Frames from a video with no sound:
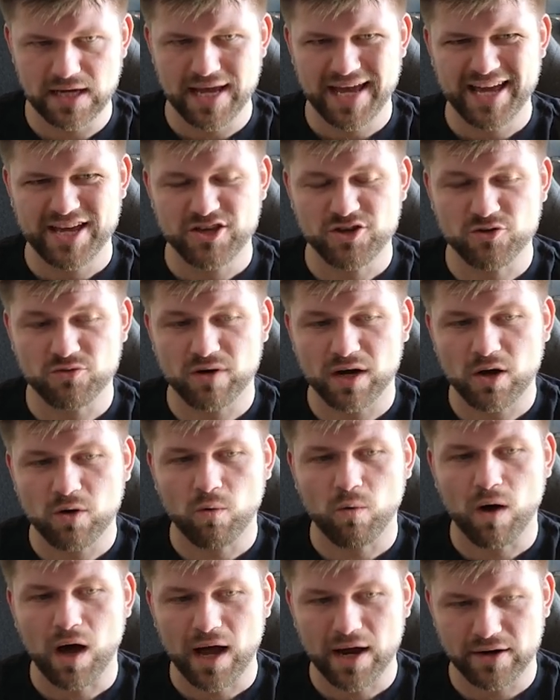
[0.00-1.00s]
Your
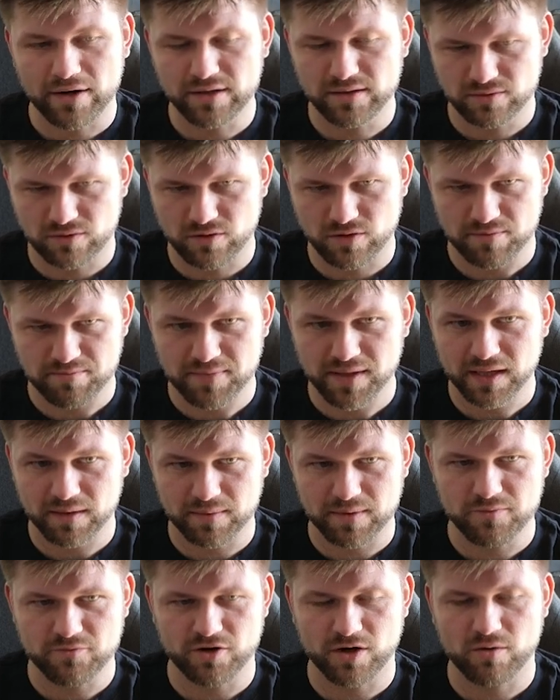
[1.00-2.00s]
required or
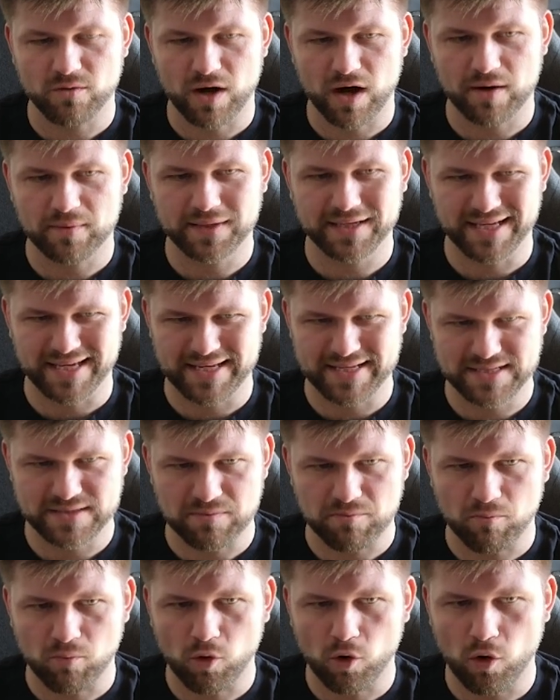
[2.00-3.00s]
minimum requirement is
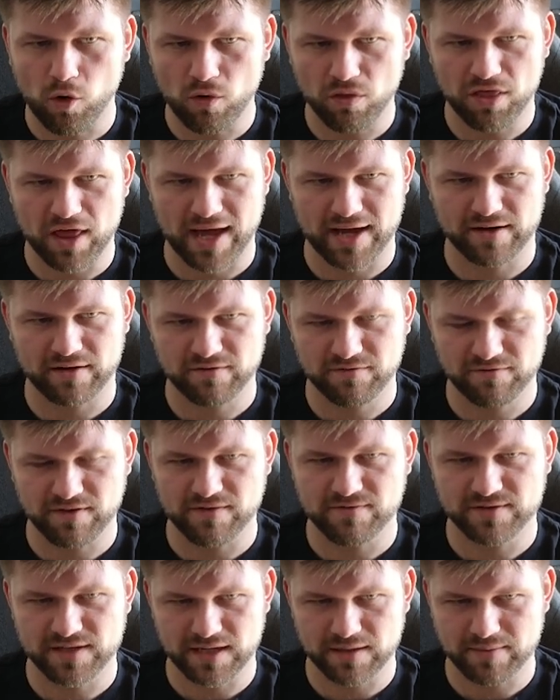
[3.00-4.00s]
more than
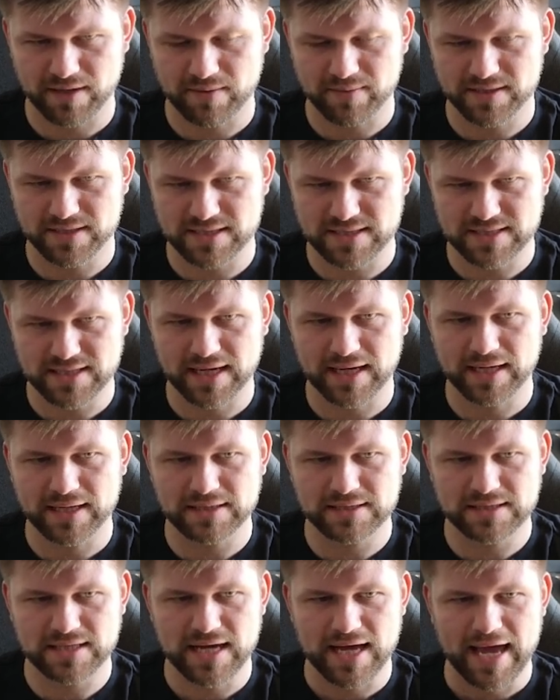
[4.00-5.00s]
15 megabits a
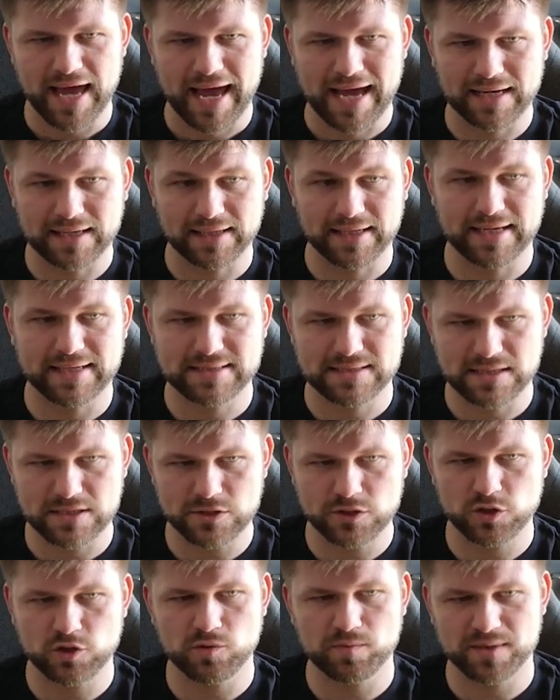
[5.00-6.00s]
second and less than
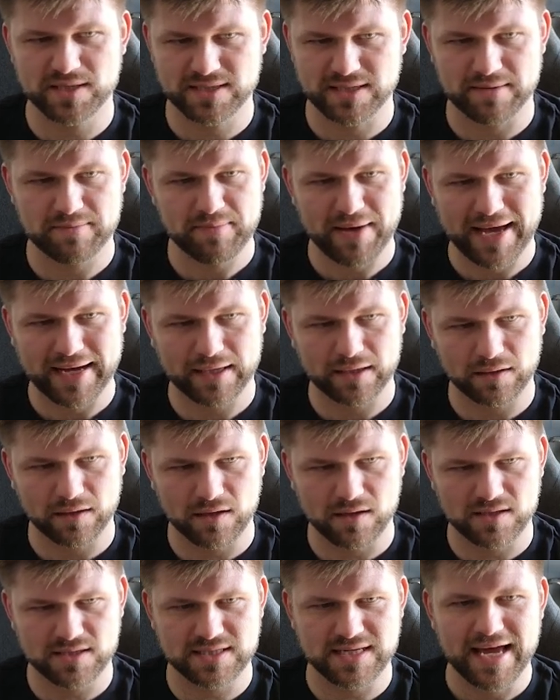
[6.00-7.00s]
2% packet
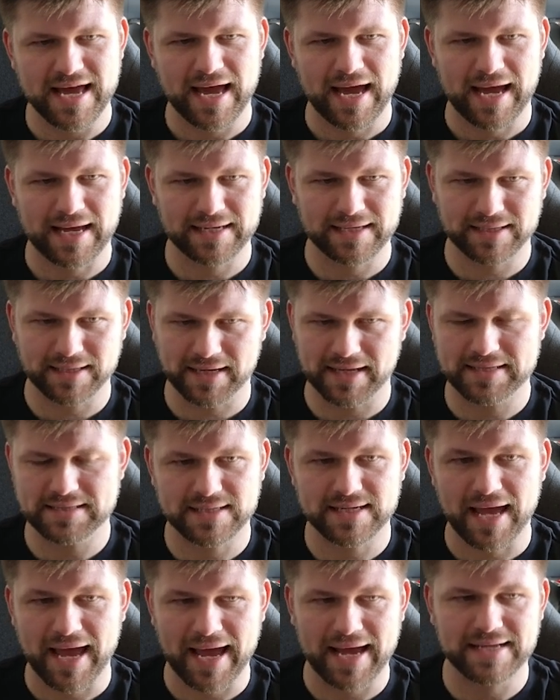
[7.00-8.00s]
loss and in less
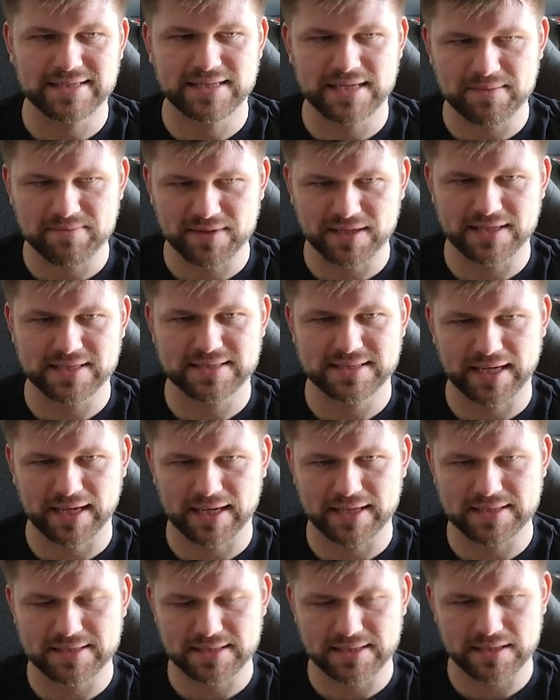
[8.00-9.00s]
than 80
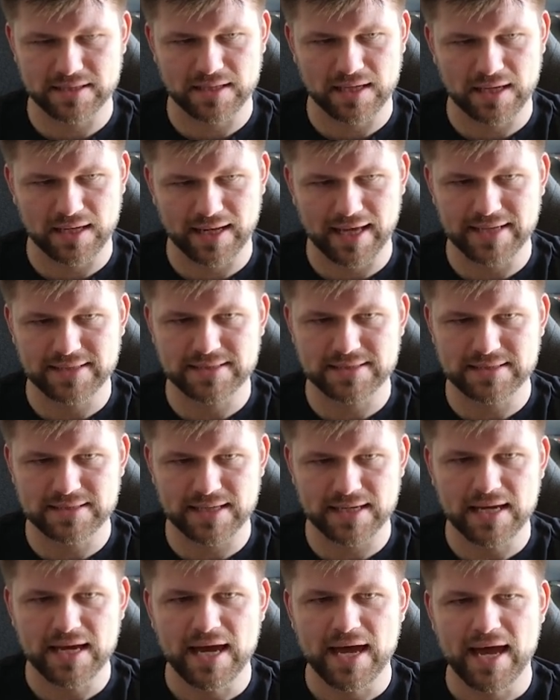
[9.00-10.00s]
milliseconds in
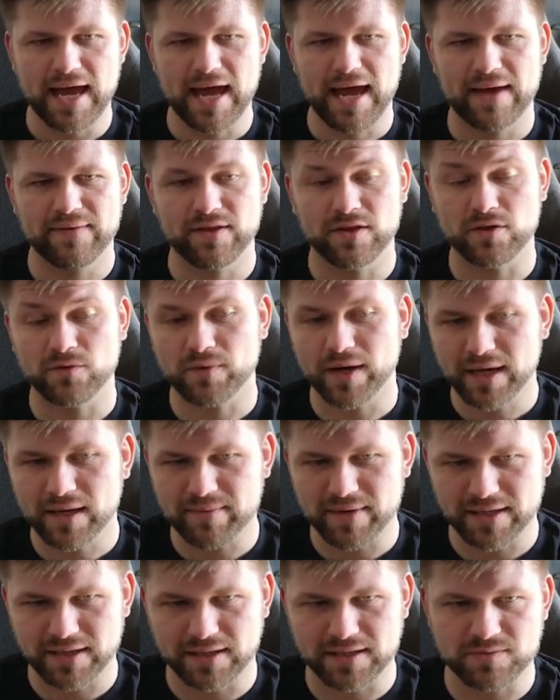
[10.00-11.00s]
latency. And then the
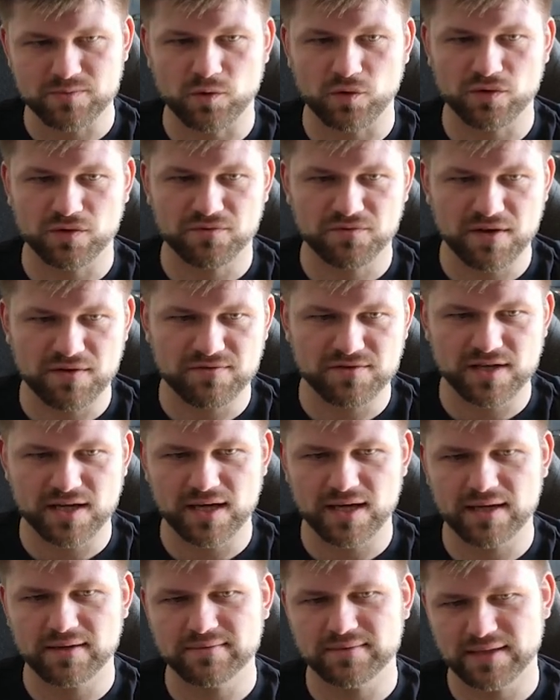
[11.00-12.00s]
recommended is more than
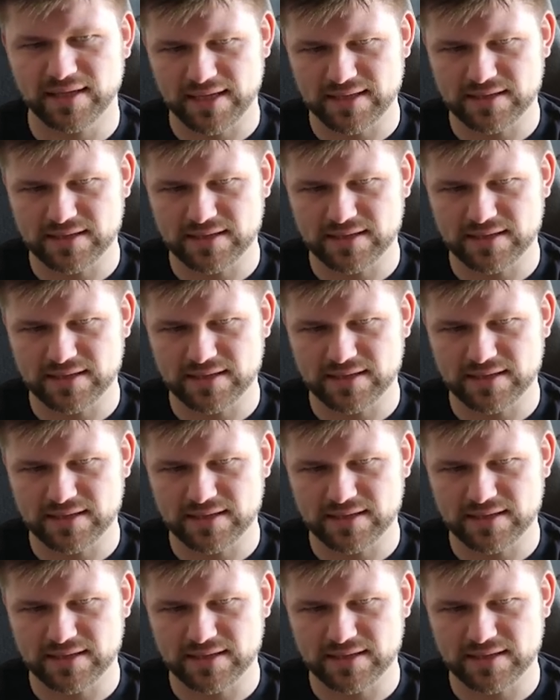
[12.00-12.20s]
50, less